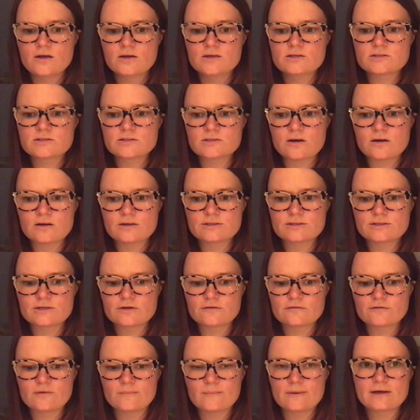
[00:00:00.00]
songs that are
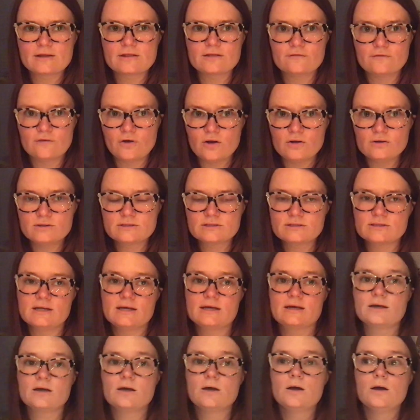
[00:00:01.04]
from like the vault
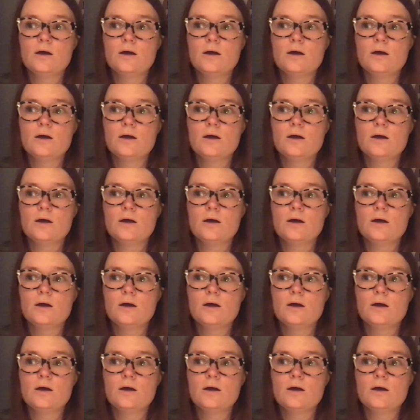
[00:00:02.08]
like